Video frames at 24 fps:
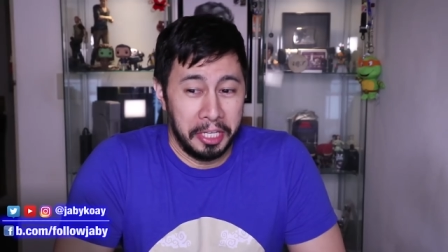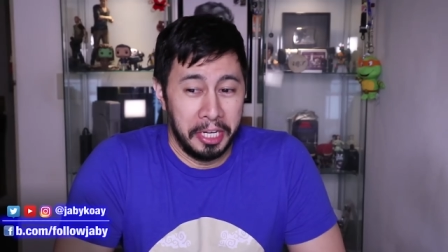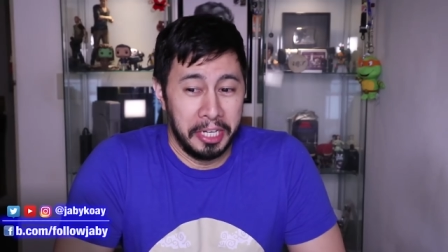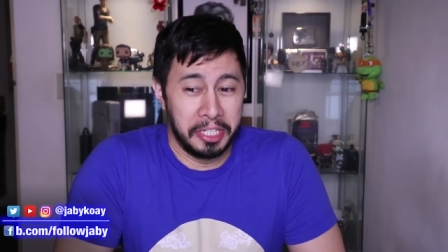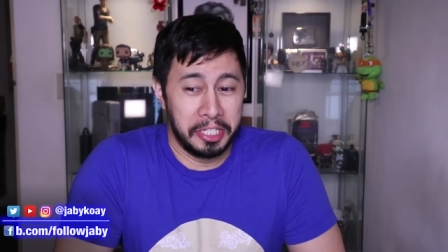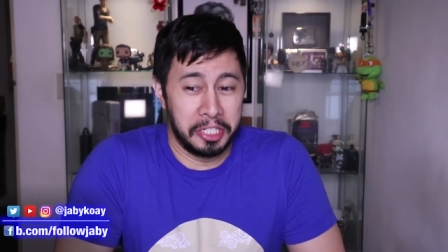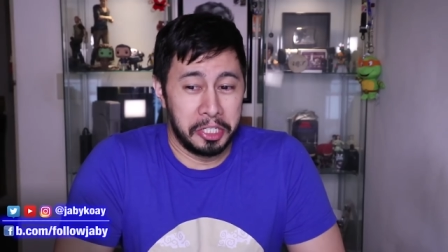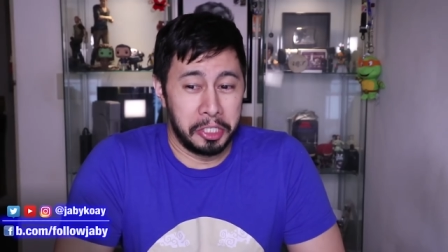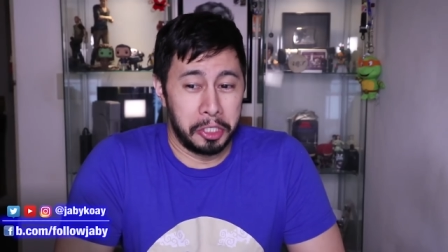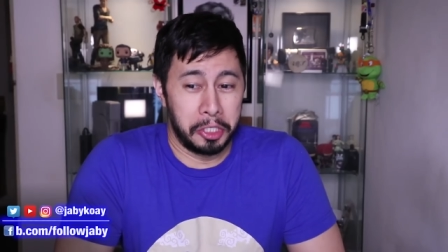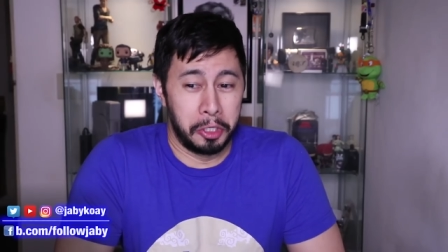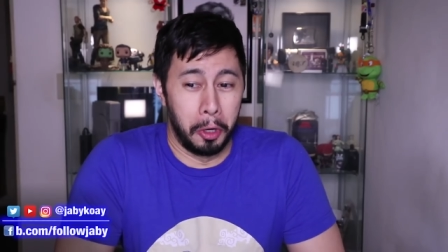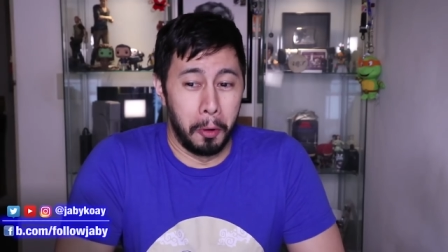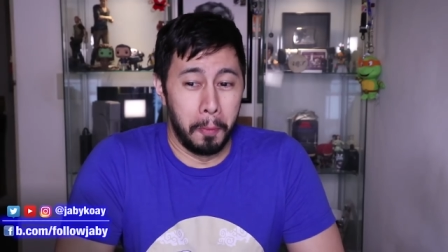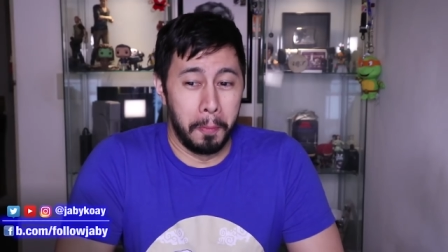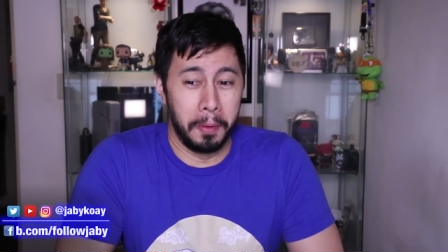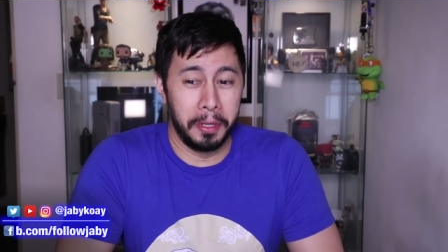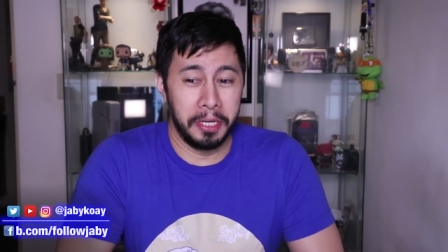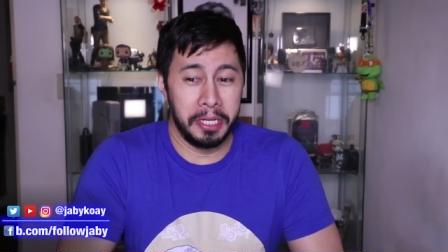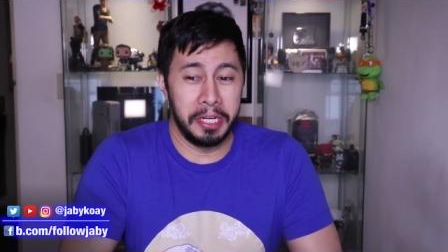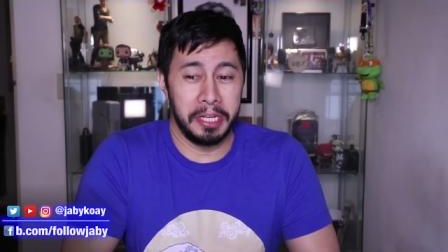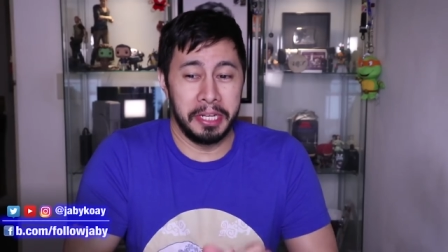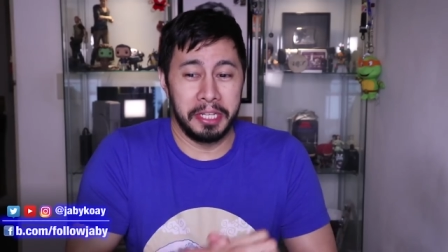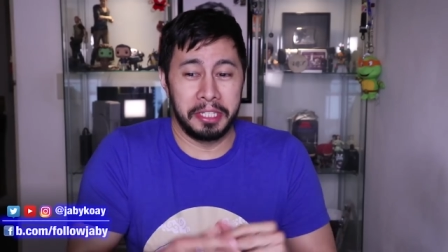That's so
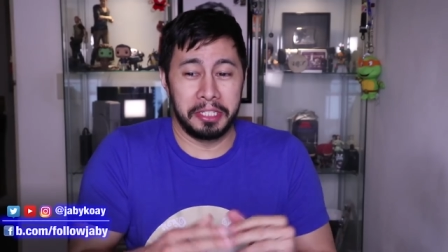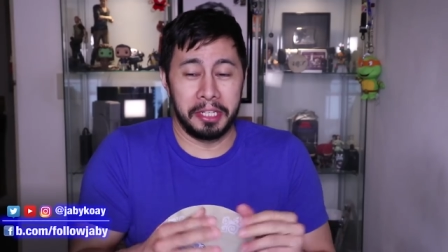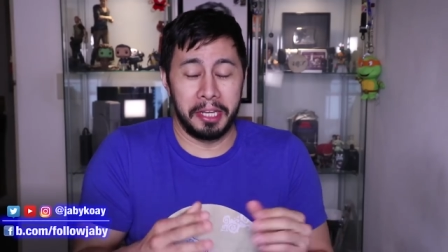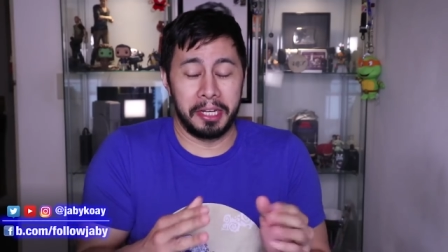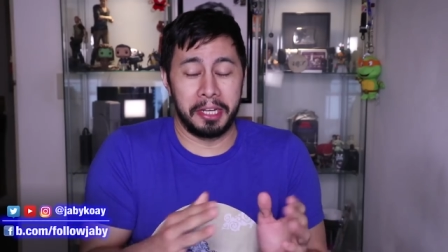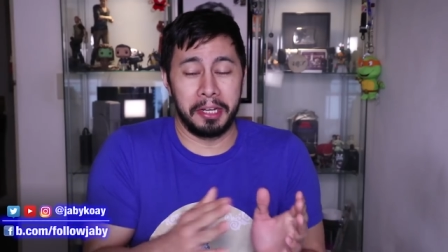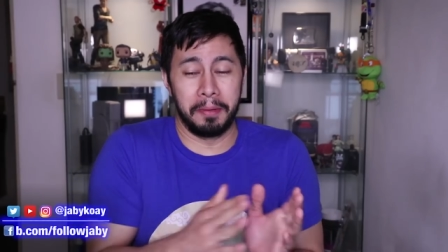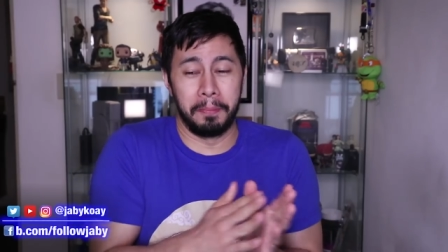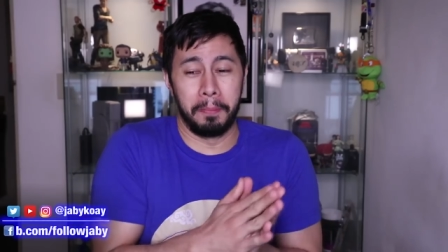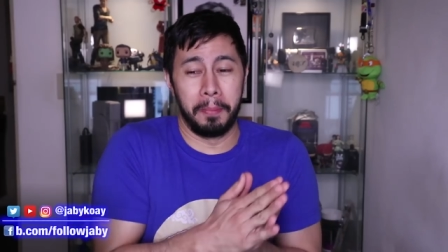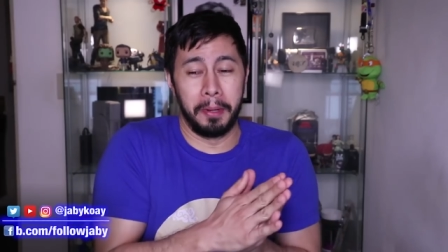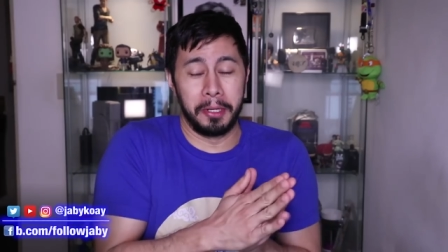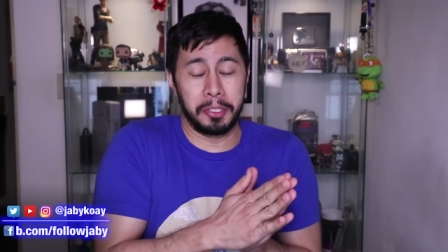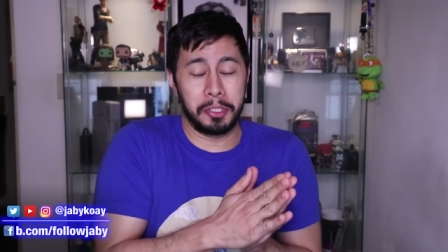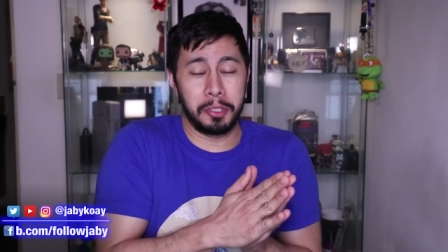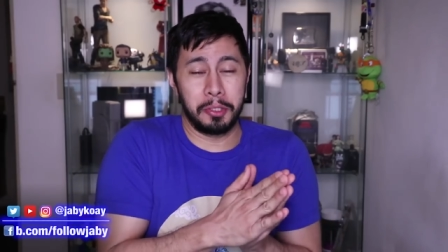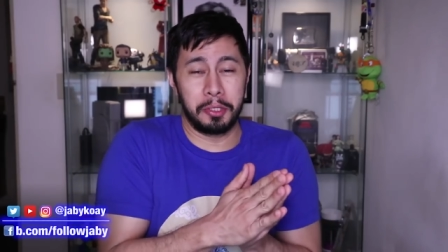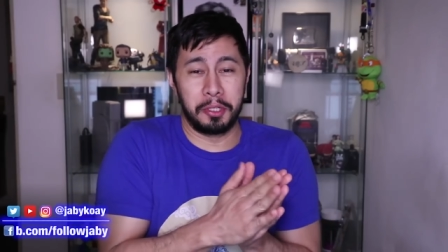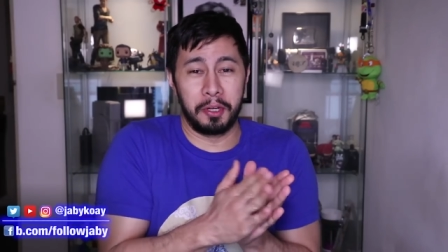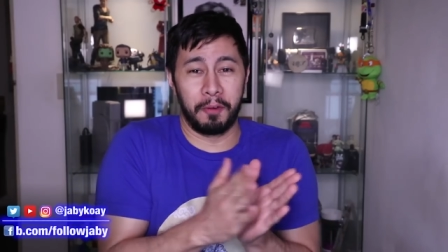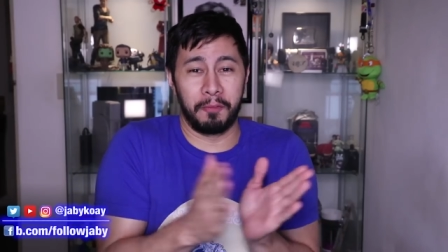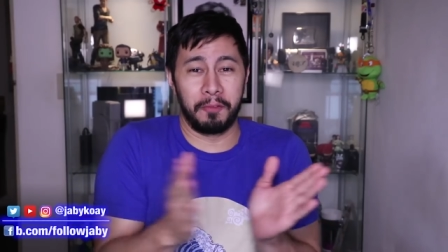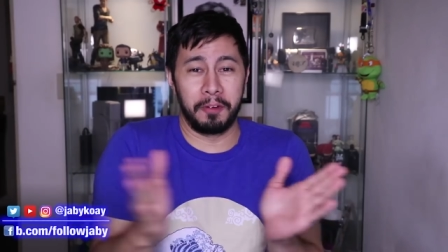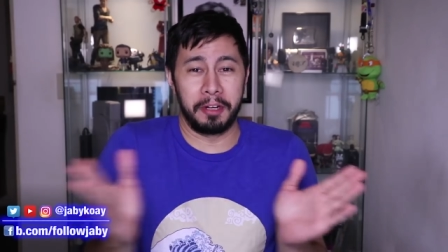many, it's like a bunch
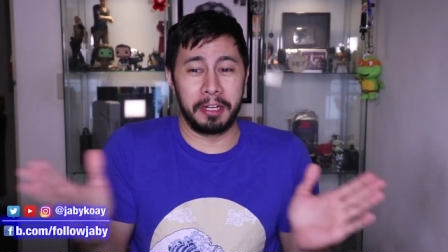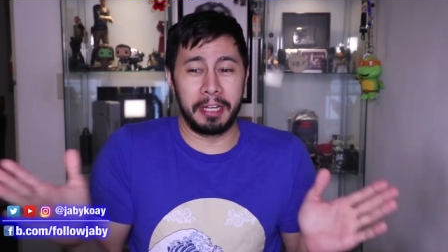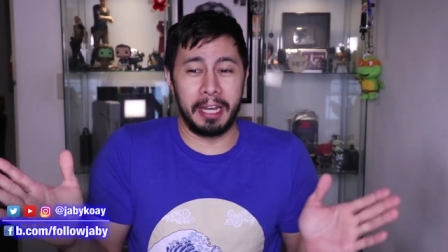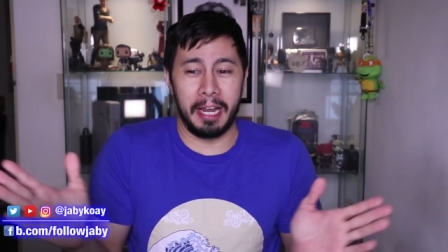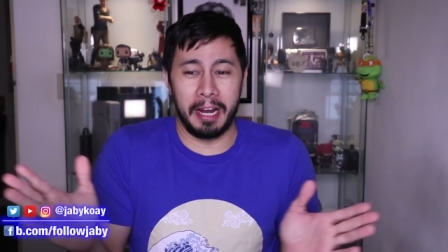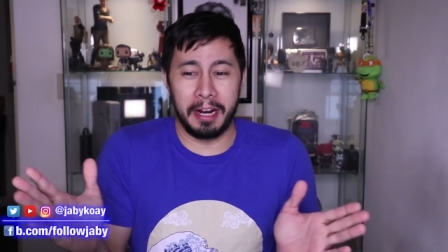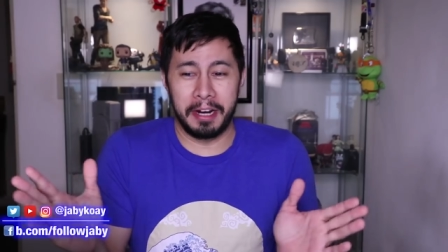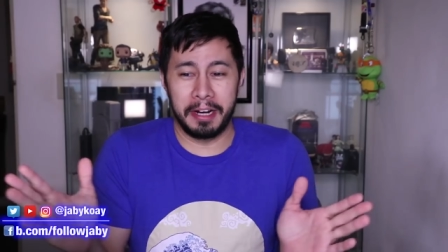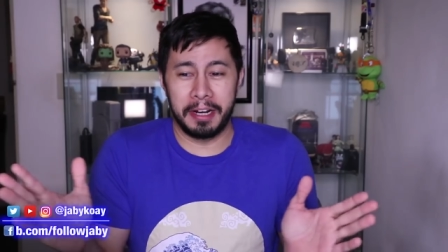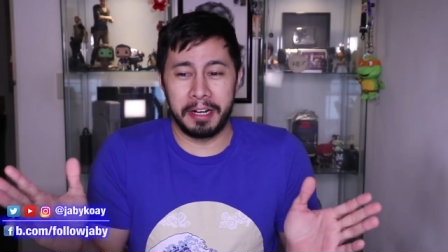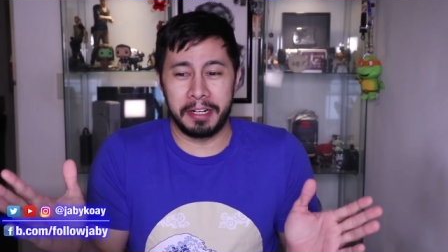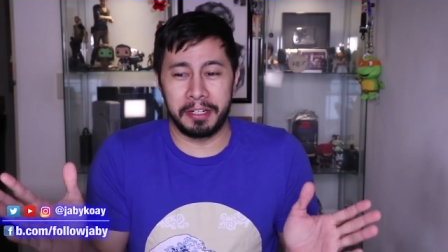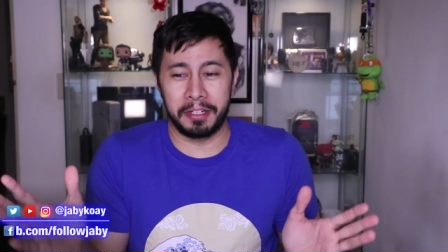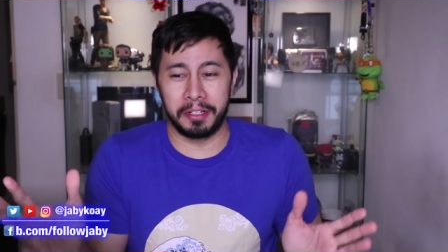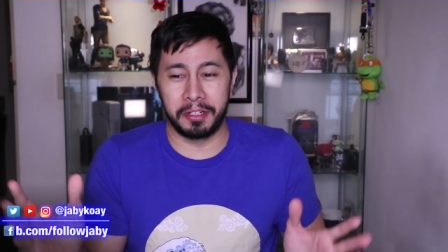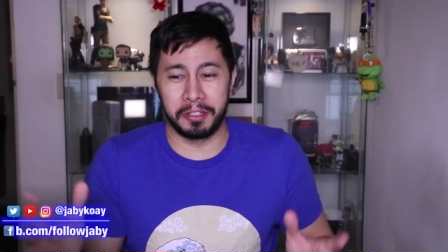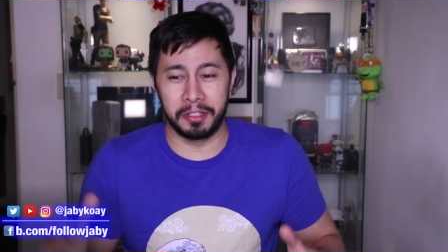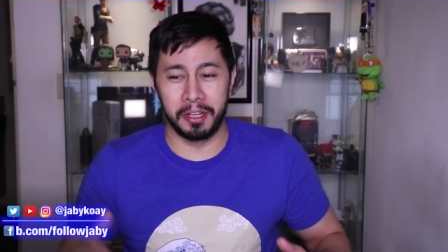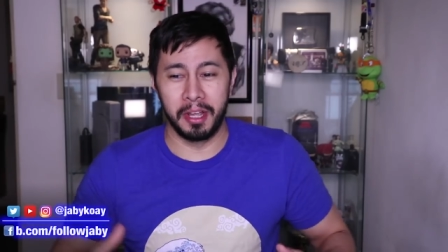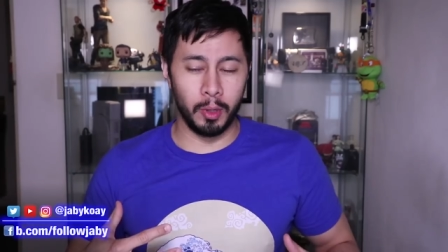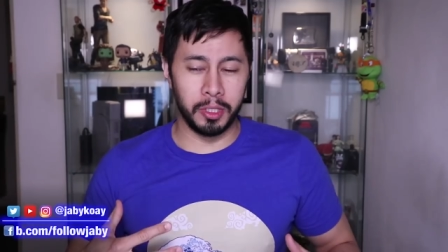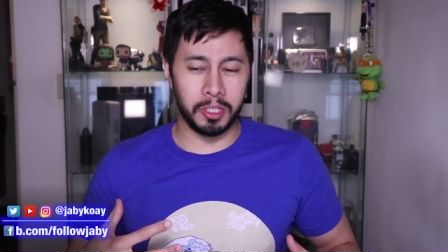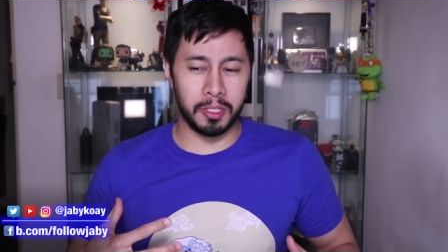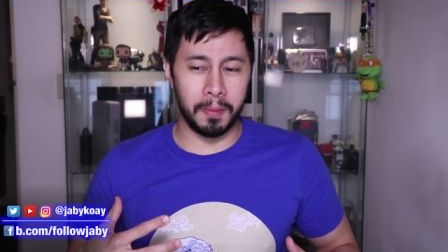of different
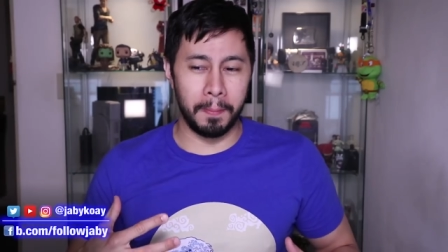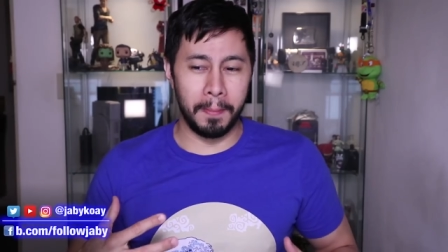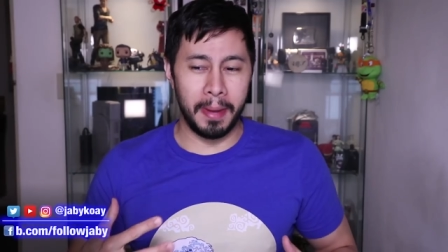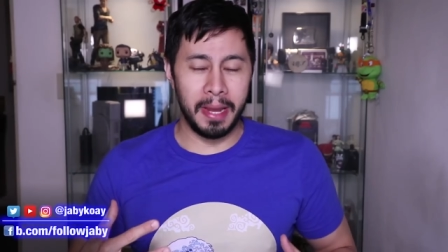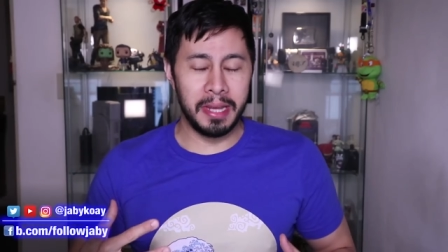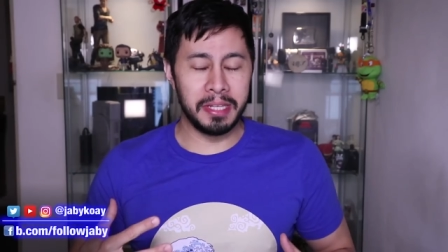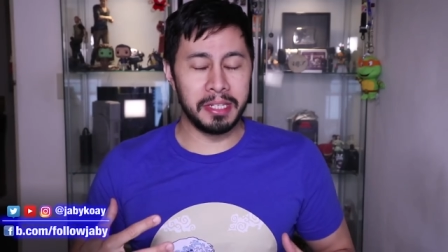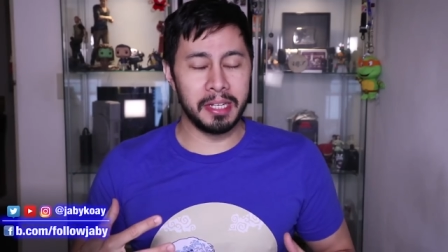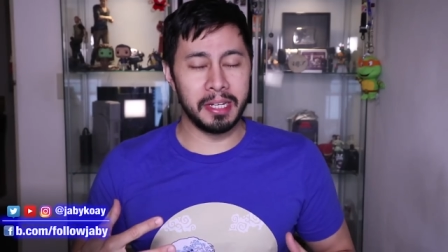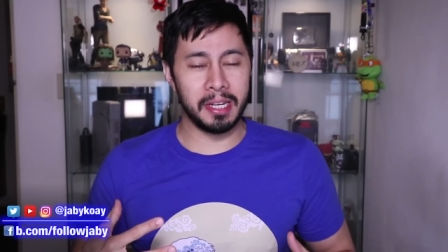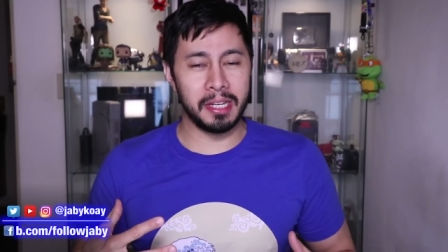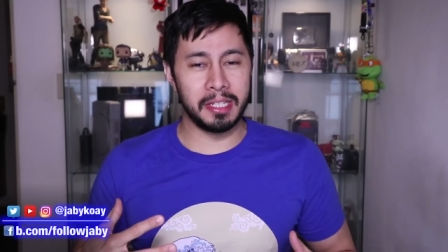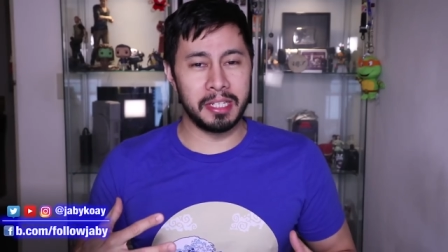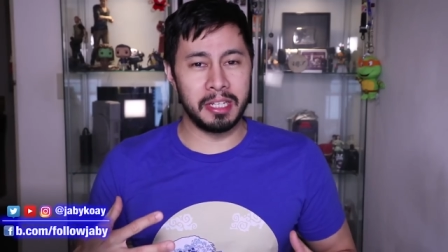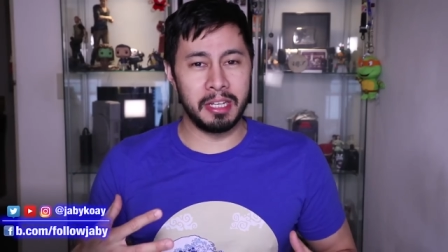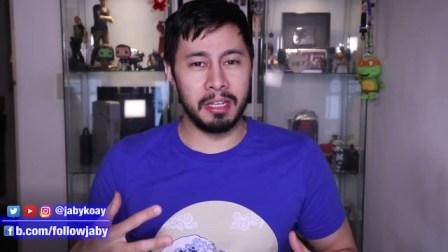characters. What's amazing is